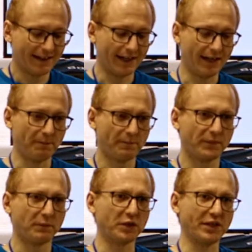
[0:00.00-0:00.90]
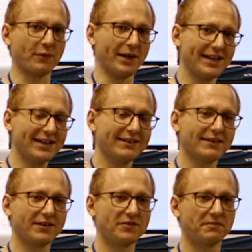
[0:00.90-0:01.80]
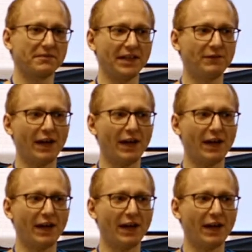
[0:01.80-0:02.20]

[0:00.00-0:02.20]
Um, multi-threading, if